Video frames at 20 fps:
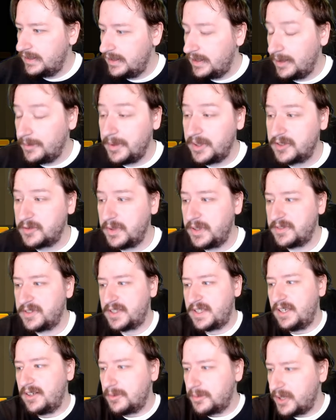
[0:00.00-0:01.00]
Up next we have
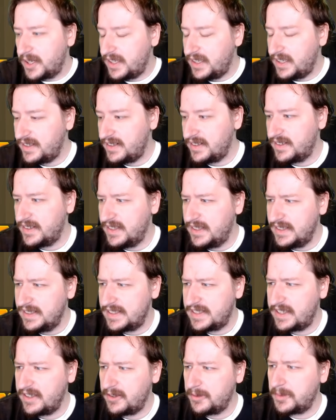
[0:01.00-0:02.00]
Scale Brigade.
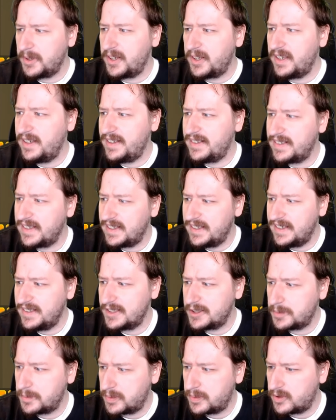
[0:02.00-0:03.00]
Scale Brigade
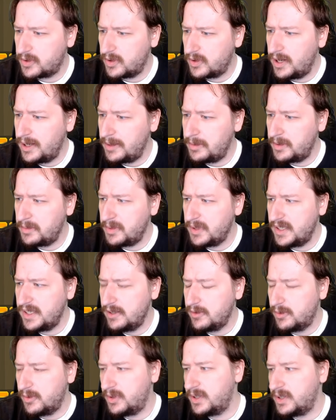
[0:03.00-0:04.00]
is probably
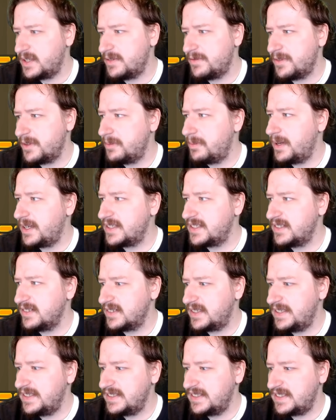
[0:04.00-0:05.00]
one of the best
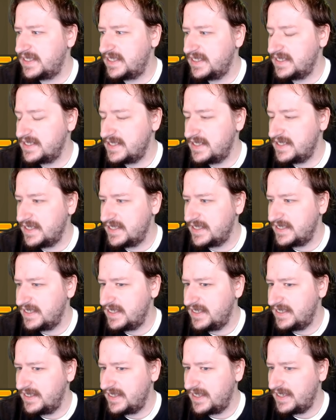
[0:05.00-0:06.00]
looking skins
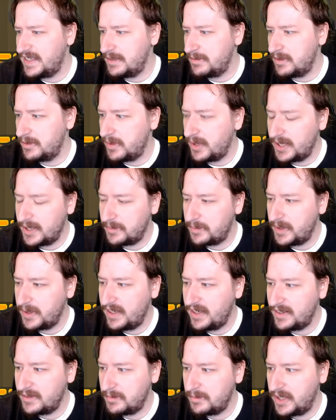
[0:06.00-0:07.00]
in the game in my
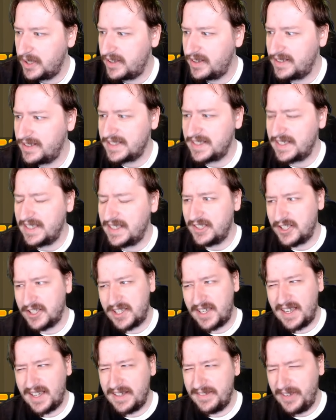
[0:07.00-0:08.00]
opinion, because it just
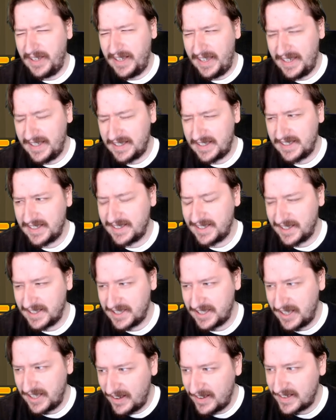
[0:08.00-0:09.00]
kind of enhances the
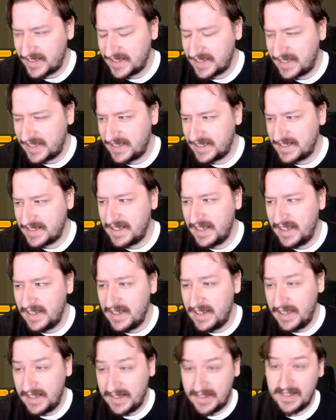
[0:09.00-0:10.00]
stock skin.
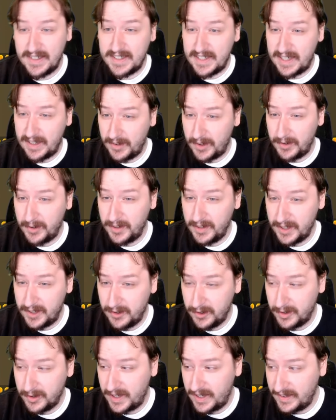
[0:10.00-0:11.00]
It does give it a really
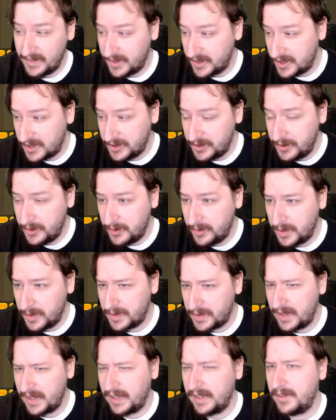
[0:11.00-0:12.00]
cool color too,
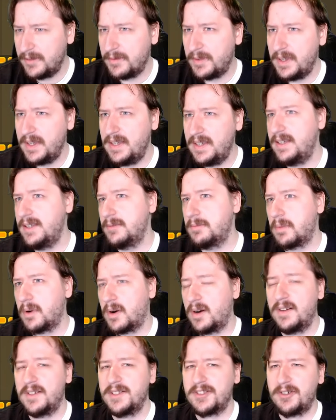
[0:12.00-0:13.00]
with kind of the
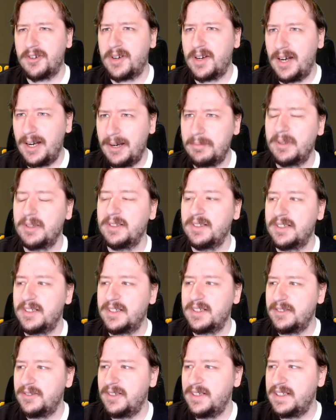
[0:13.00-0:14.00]
bronze or copper look
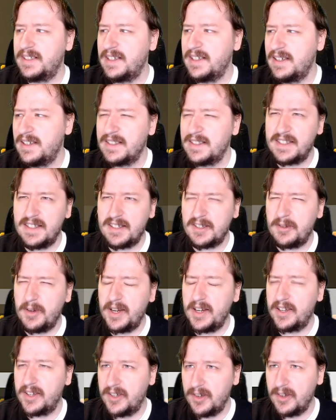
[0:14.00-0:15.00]
to it. It's not
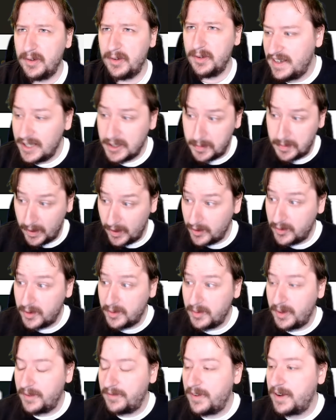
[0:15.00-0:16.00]
quite a gold. Probably one
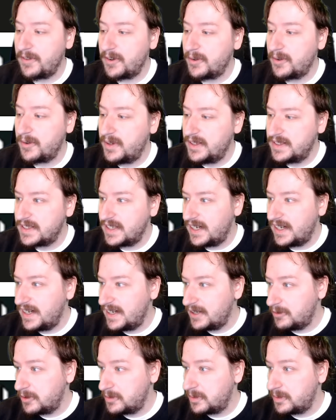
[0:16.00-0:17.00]
of my favorite ones.
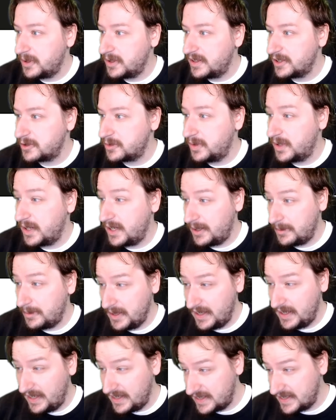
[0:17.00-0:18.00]
I would put this one up
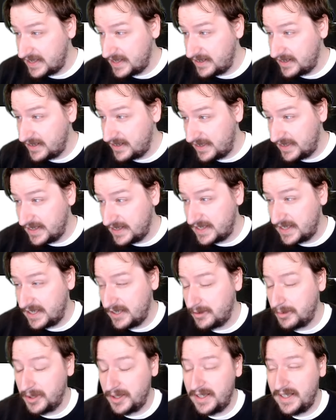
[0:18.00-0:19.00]
into S tier. I think
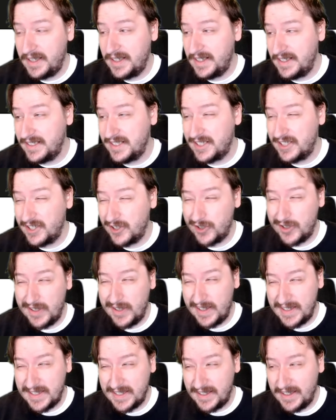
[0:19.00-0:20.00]
Scale Brigade is just
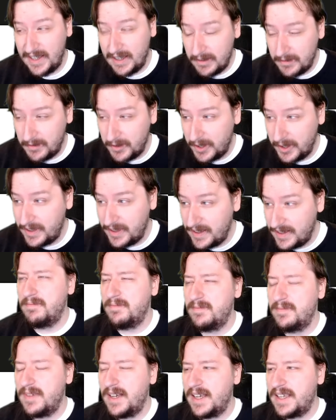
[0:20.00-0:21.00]
nice on everything.
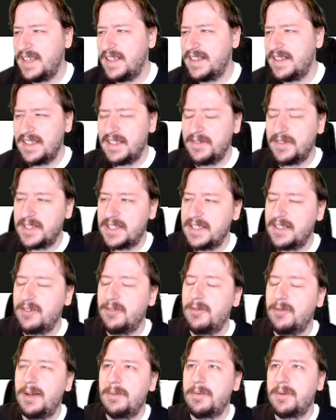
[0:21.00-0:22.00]
I can't think of a
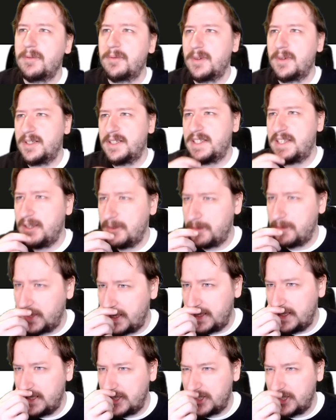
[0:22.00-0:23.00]
single weapon where Scale
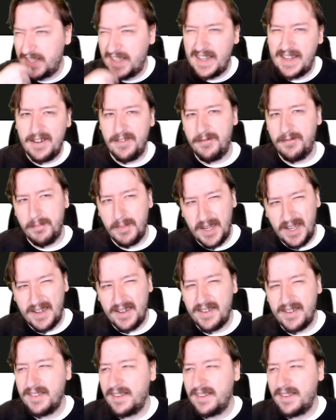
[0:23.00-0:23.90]
Brigade is just kind of meh.